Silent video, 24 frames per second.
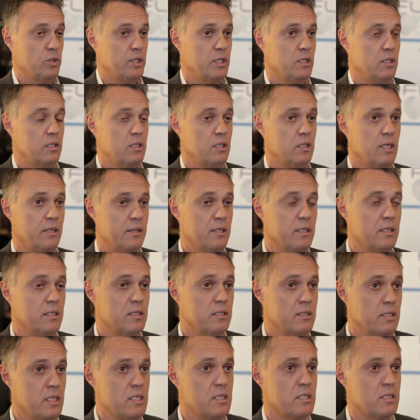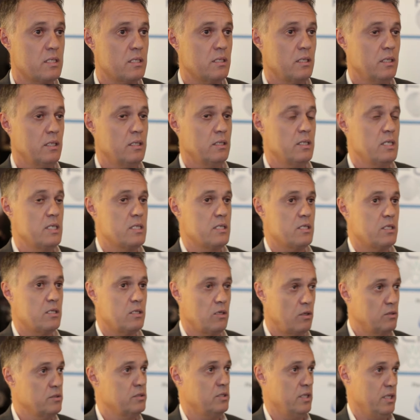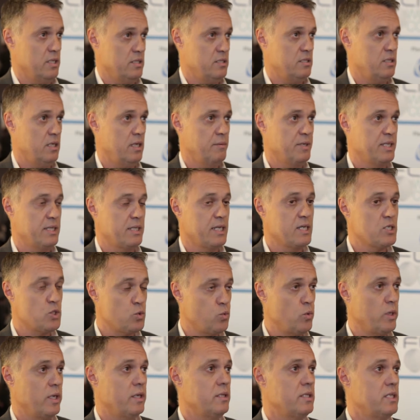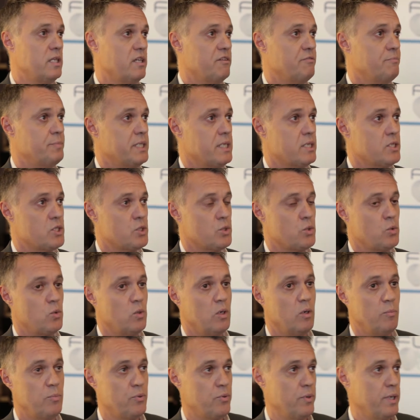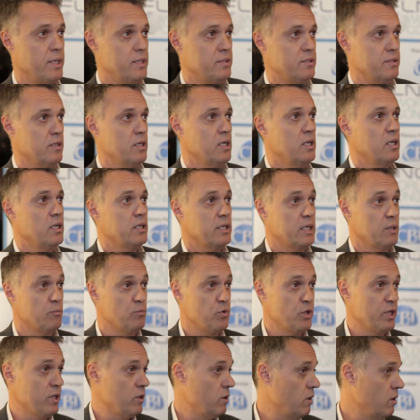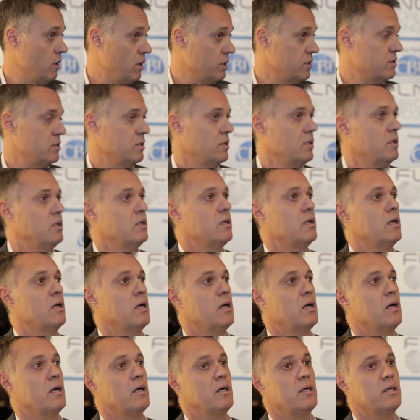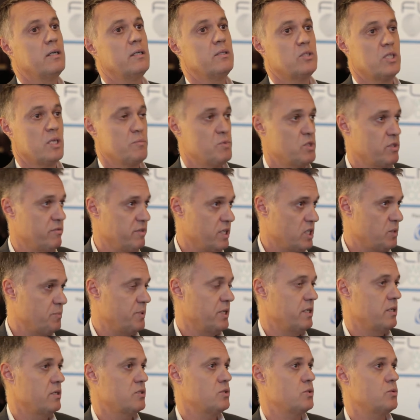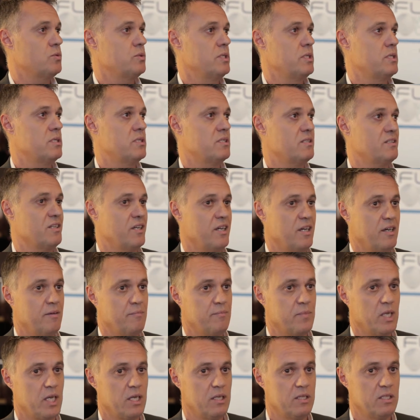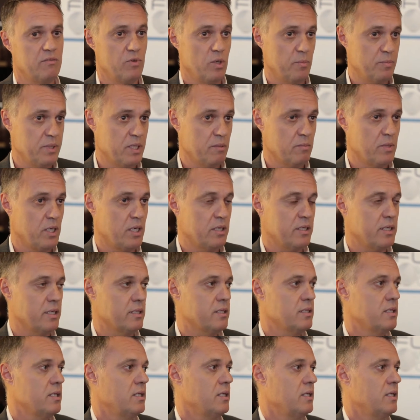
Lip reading: I think in this context, I mean that's where the FPSO operator can bring a lot in terms of experience to this developing market.